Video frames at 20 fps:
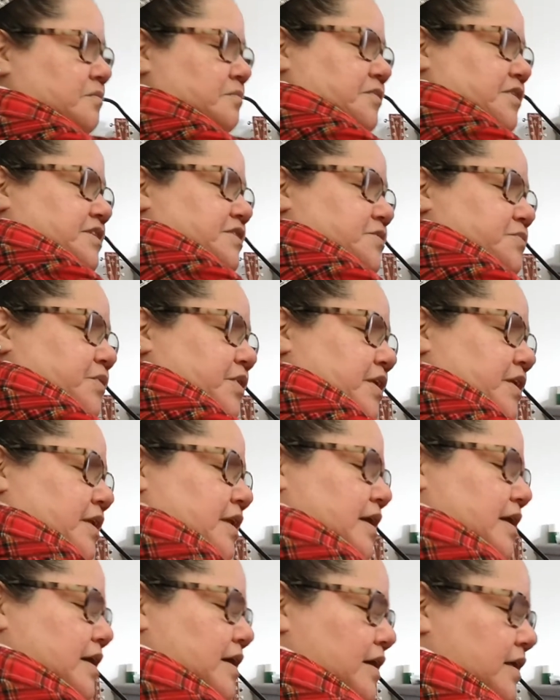this one,
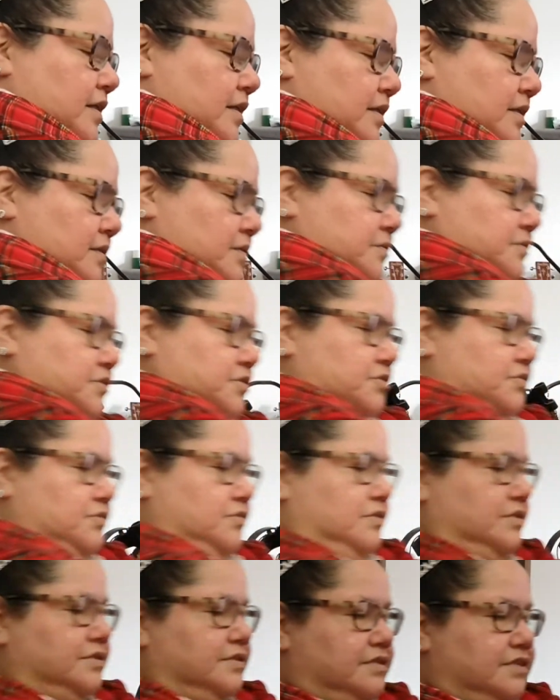I'll do
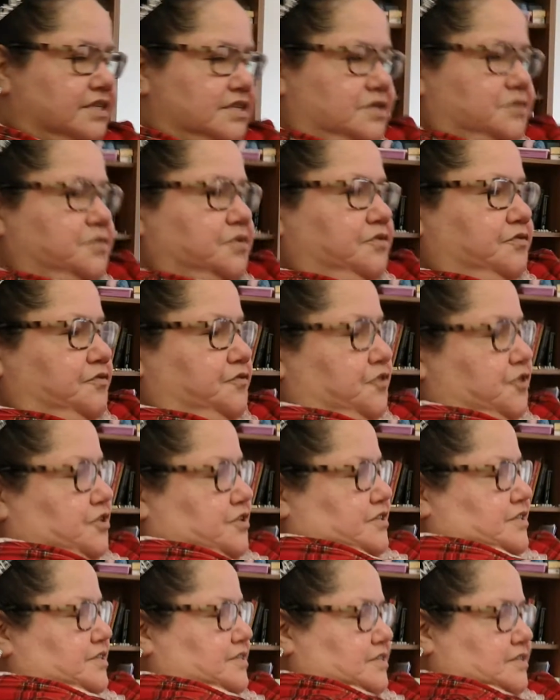this one
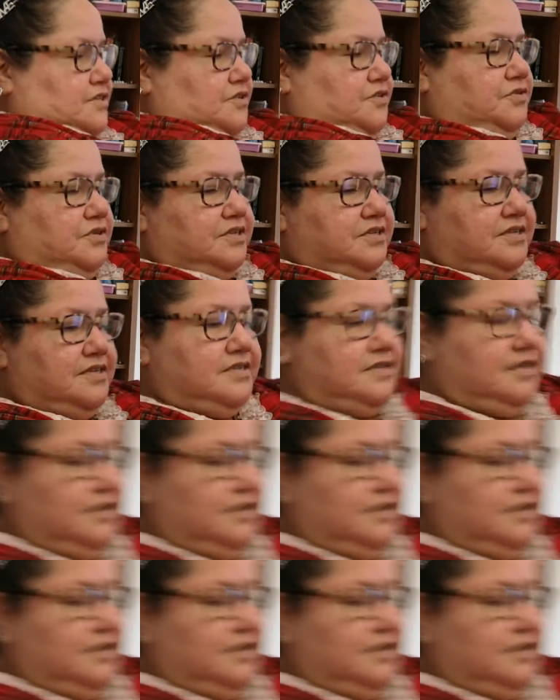first. So this is a